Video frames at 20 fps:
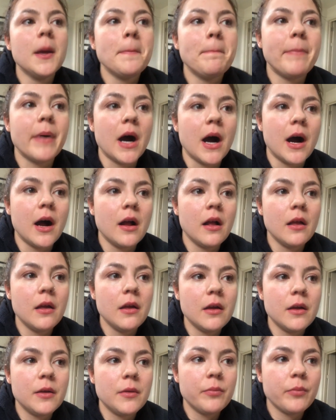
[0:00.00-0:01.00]
But
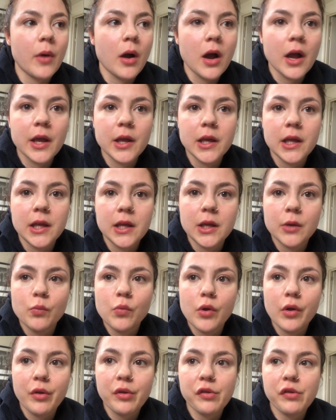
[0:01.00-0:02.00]
I
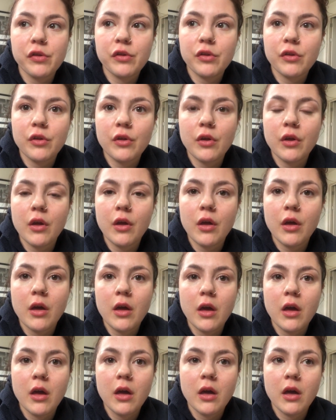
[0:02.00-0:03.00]
was
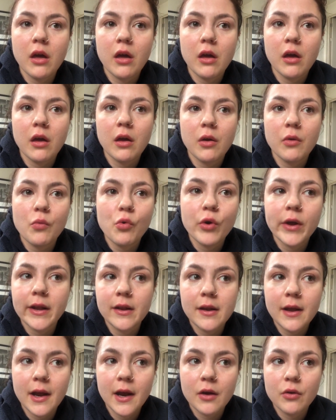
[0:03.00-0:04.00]
walking
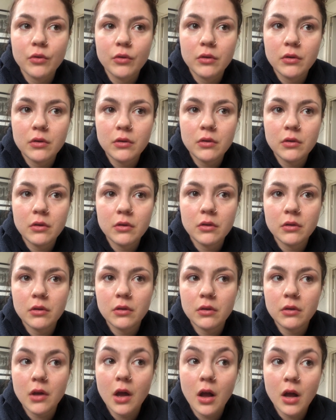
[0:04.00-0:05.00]
down
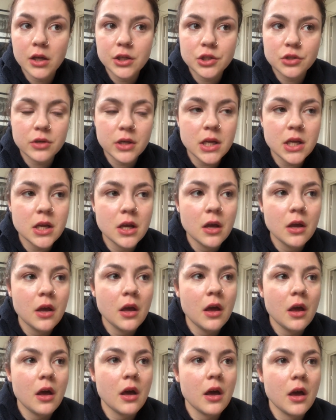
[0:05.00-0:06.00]
a high street,
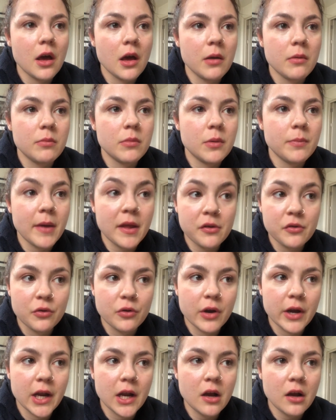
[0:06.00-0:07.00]
Bethnal
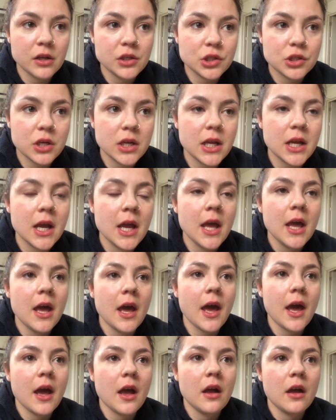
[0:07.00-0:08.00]
Green High Street.
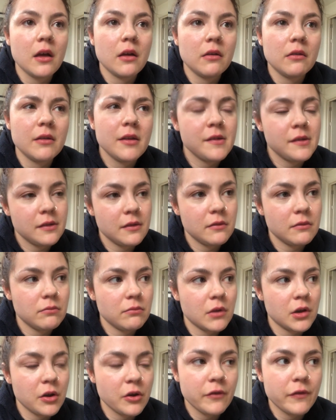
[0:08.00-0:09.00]

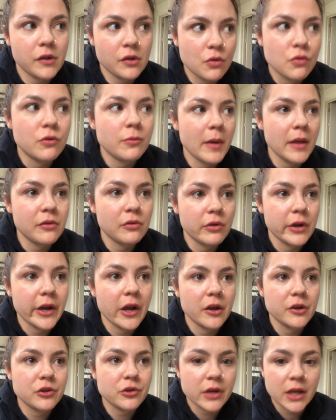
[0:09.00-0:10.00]
I don't know if it's called Bethnal Green
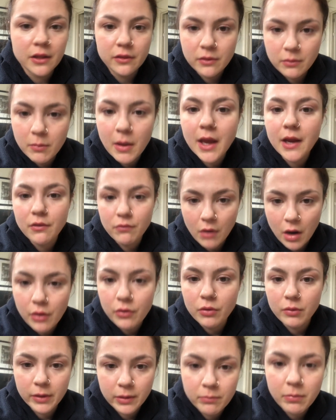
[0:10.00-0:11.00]
High Street, the main
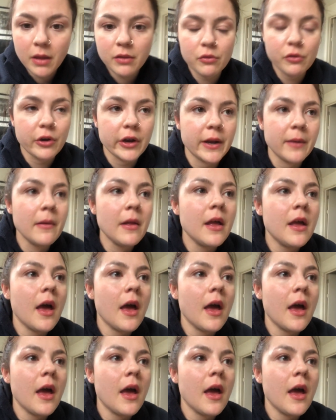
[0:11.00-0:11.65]
road in Bethnal Green.